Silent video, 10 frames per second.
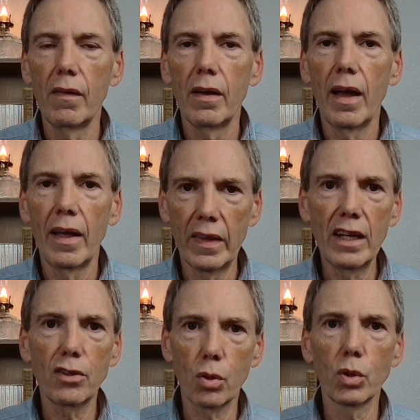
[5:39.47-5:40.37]
and they
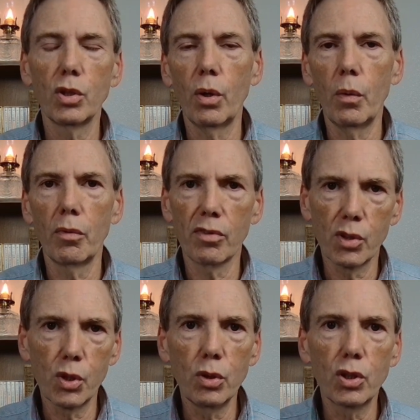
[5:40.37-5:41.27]
told you it would
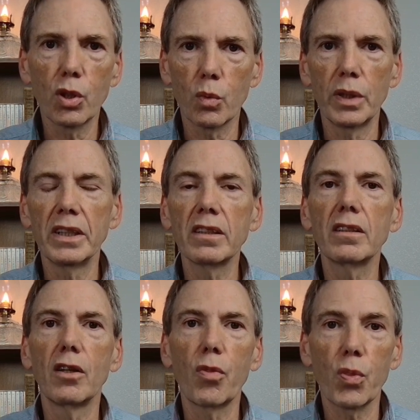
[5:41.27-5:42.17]
reduce your risk
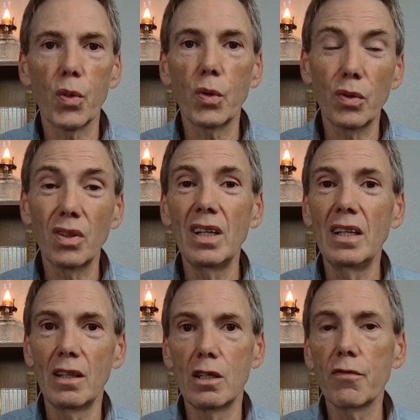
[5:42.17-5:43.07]
to
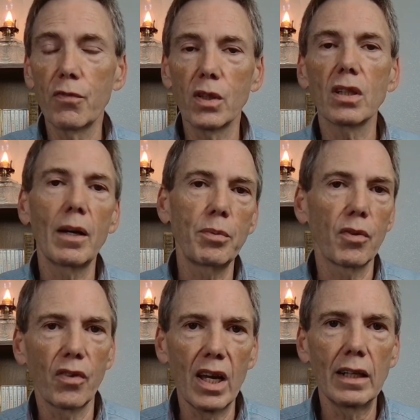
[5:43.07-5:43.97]
13 different types of
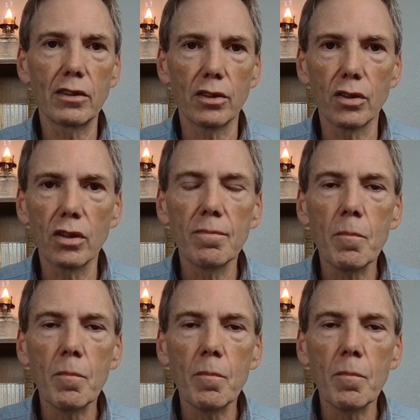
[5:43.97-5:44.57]
cancers,